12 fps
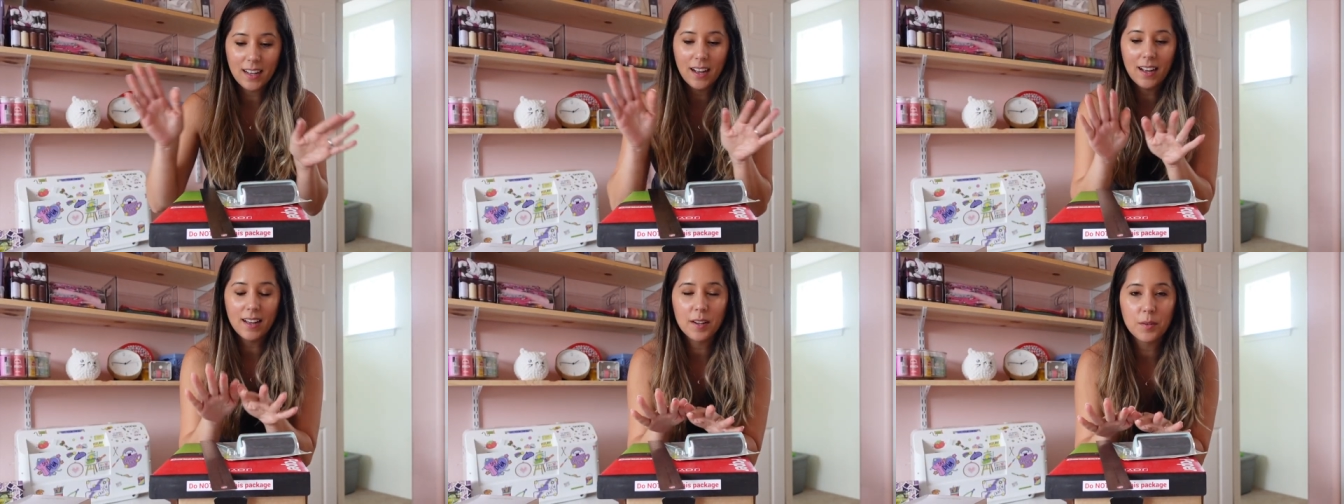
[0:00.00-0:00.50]

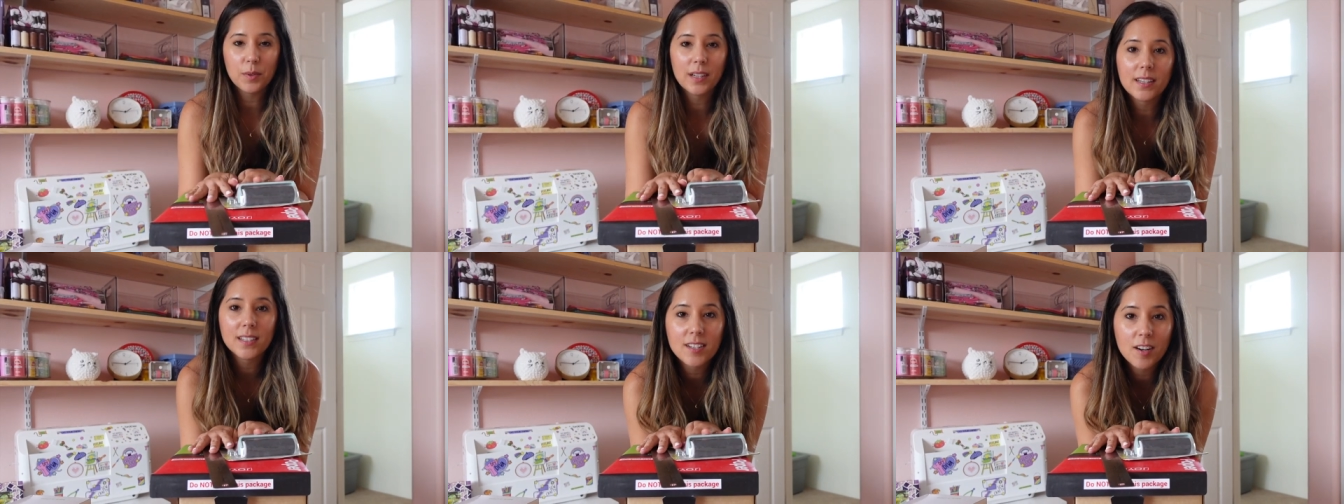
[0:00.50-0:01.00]
I wanted
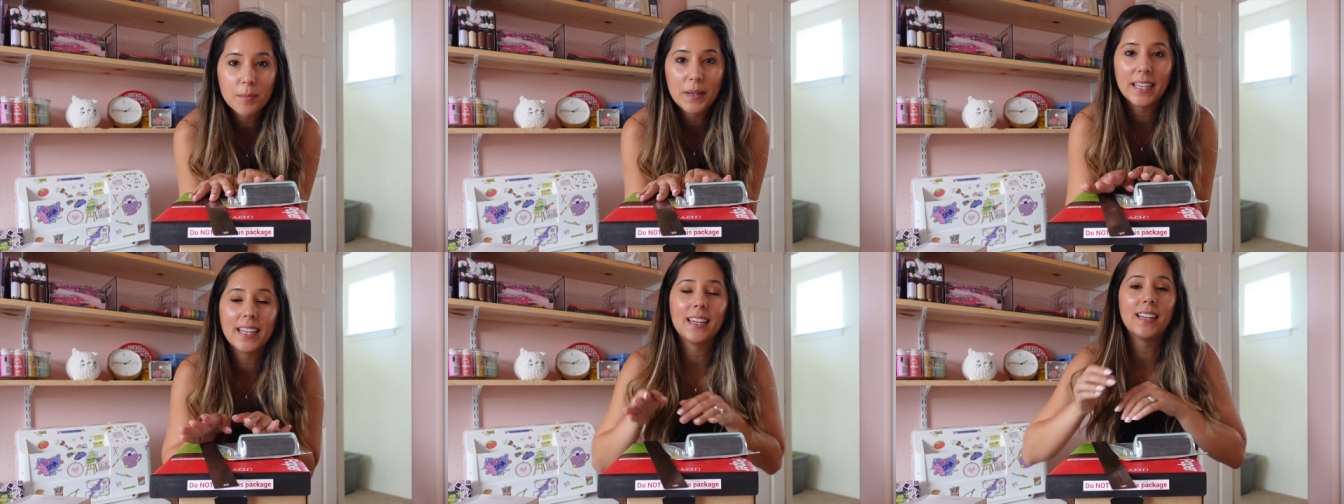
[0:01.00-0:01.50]
to start
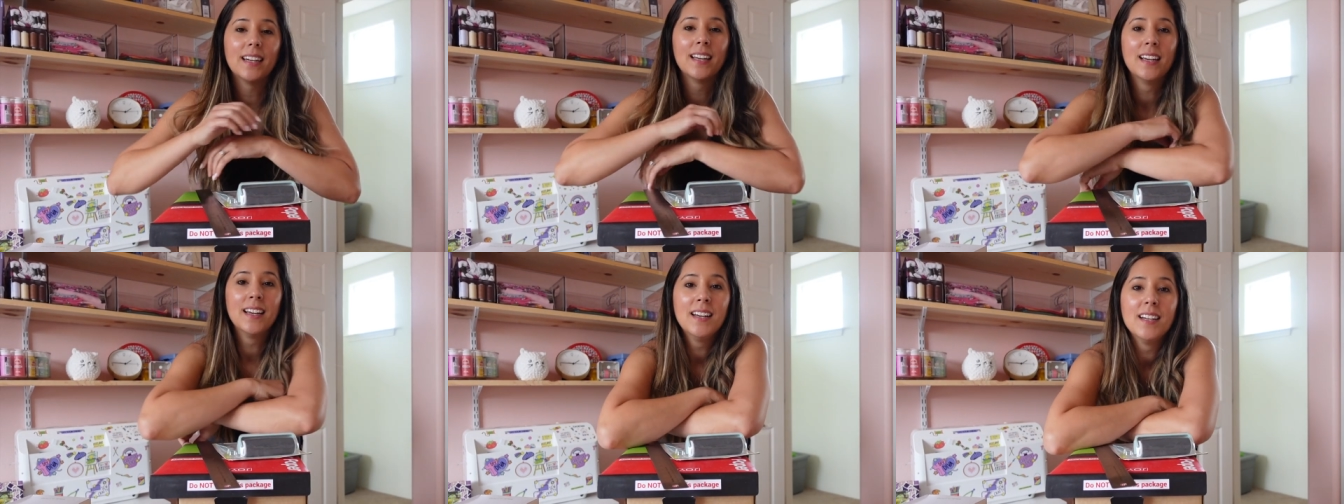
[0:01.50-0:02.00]
making
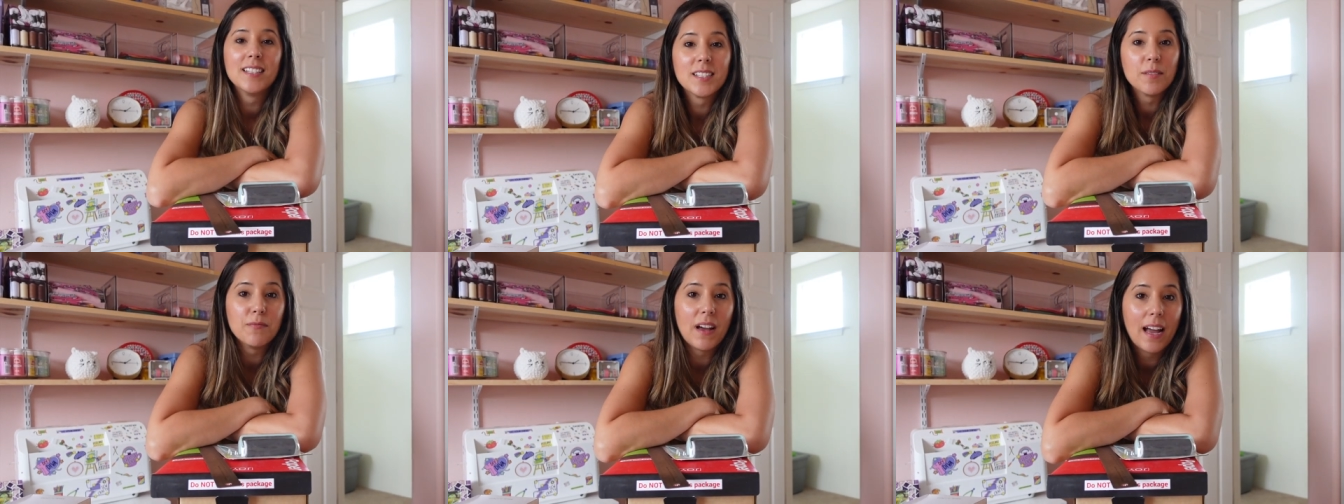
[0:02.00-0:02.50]

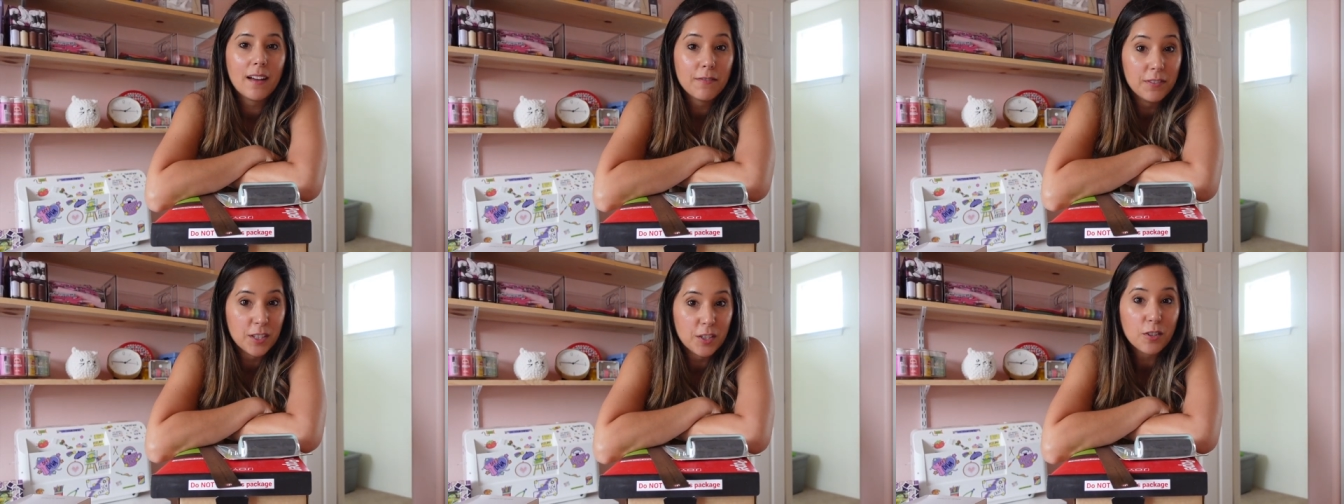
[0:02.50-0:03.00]
some
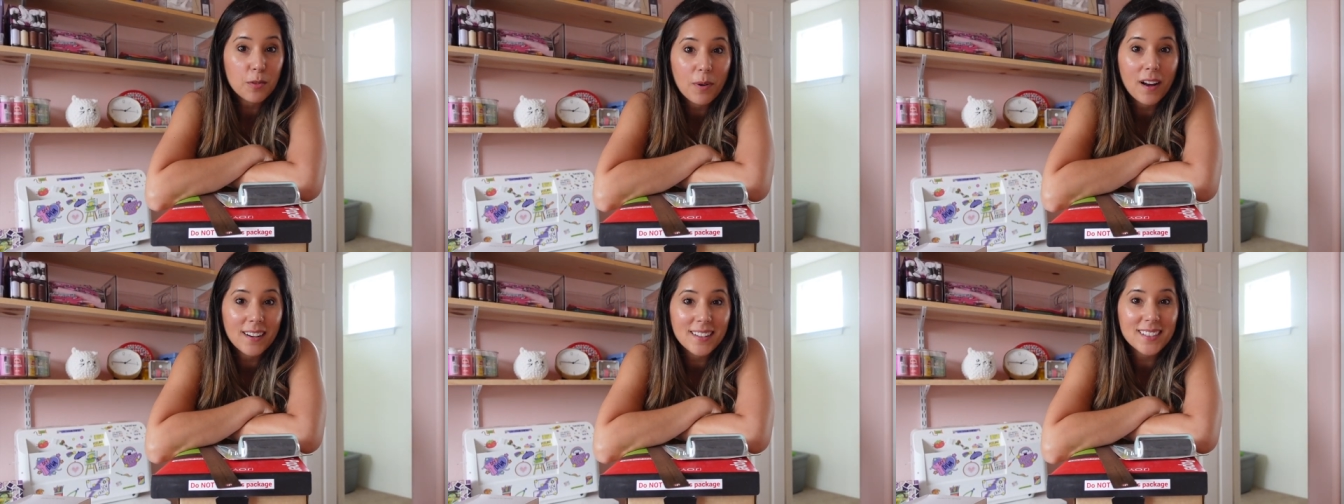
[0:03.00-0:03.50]
physical
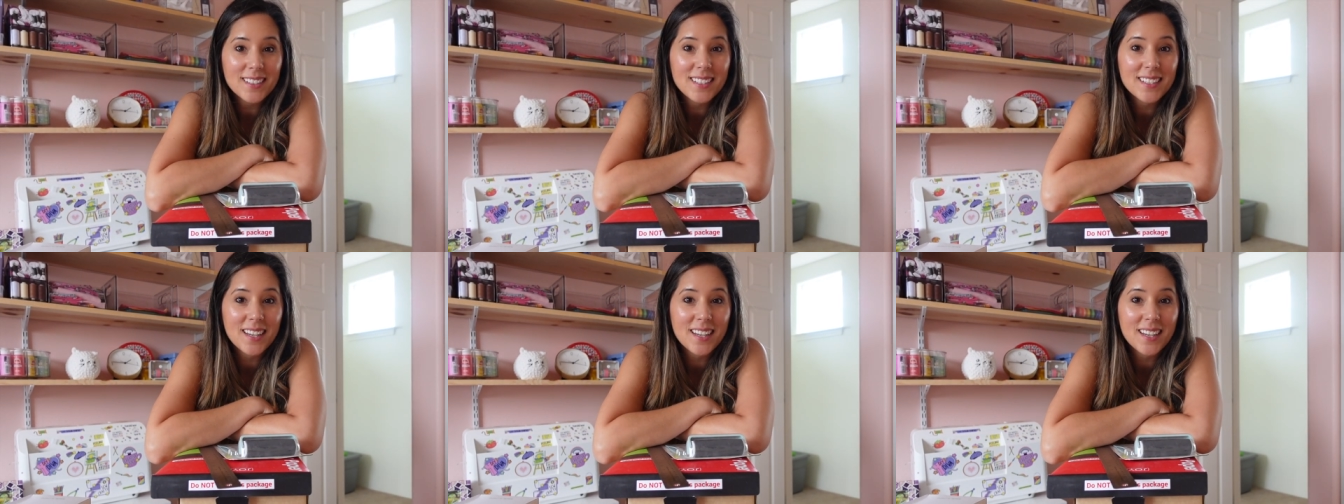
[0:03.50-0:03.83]
products.